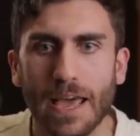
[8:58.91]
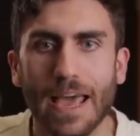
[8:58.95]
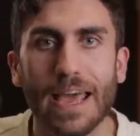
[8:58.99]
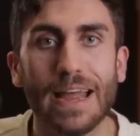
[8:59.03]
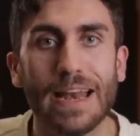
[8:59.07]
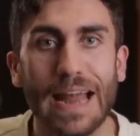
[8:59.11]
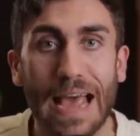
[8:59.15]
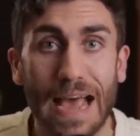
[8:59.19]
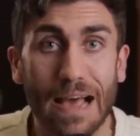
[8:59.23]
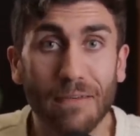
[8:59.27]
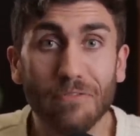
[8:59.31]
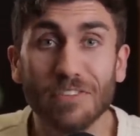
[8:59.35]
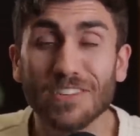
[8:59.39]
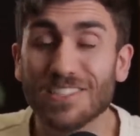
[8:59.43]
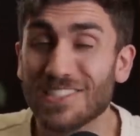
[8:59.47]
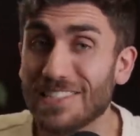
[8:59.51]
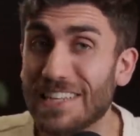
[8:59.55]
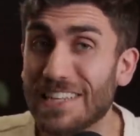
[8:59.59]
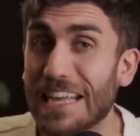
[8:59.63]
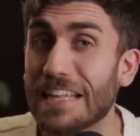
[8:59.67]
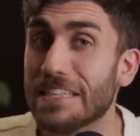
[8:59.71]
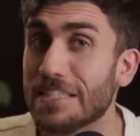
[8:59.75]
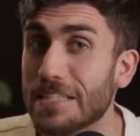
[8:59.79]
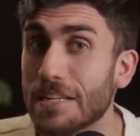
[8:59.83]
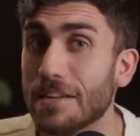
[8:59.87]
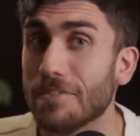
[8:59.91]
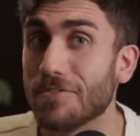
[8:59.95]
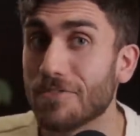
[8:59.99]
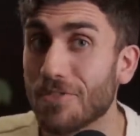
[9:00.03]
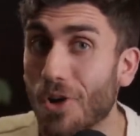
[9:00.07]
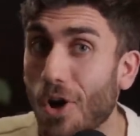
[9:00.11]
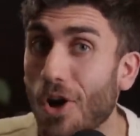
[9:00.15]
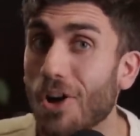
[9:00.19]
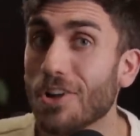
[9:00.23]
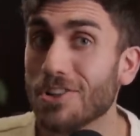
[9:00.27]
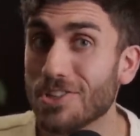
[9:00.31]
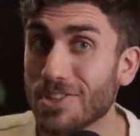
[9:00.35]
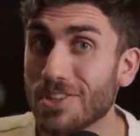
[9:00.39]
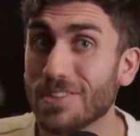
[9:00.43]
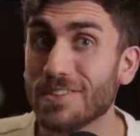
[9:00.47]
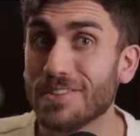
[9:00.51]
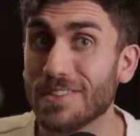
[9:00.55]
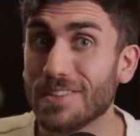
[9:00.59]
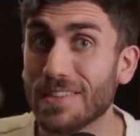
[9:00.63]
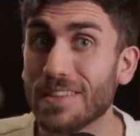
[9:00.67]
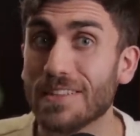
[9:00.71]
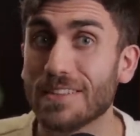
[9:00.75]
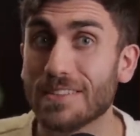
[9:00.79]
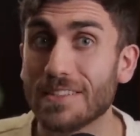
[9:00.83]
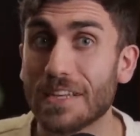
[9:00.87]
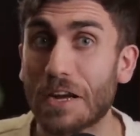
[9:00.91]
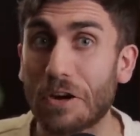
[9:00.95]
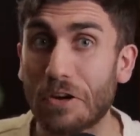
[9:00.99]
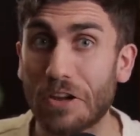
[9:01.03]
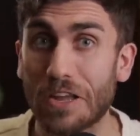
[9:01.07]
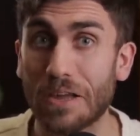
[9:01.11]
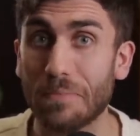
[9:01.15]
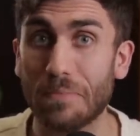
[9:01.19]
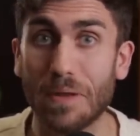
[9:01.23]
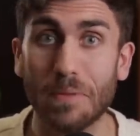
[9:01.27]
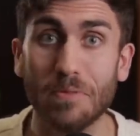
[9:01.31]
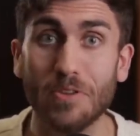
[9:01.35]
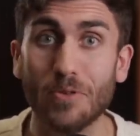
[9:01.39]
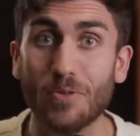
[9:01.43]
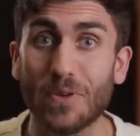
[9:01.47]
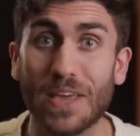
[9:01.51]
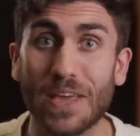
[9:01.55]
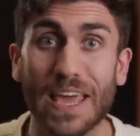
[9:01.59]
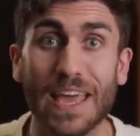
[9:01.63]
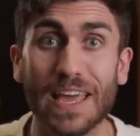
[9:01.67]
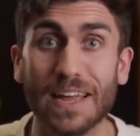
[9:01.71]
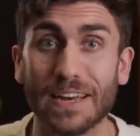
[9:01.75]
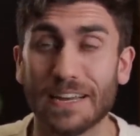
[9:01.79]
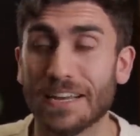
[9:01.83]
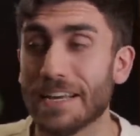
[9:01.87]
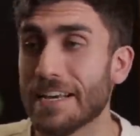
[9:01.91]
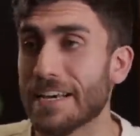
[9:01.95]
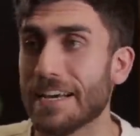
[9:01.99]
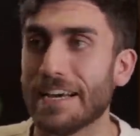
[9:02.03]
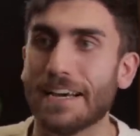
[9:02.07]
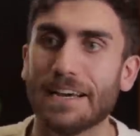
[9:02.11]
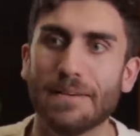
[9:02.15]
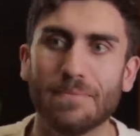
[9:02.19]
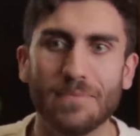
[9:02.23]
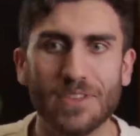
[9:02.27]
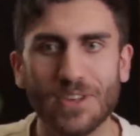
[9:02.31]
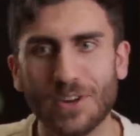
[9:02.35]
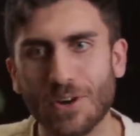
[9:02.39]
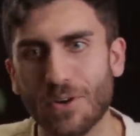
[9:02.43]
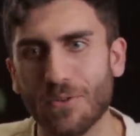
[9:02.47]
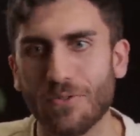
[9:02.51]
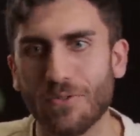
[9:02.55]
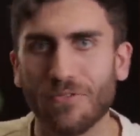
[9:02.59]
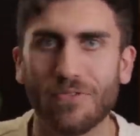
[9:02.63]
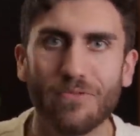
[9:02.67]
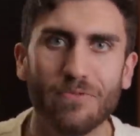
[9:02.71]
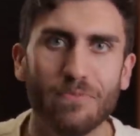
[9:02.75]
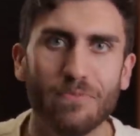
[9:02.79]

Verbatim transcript: and have a sensitive conscience in this area. And maybe you can't Um, you know,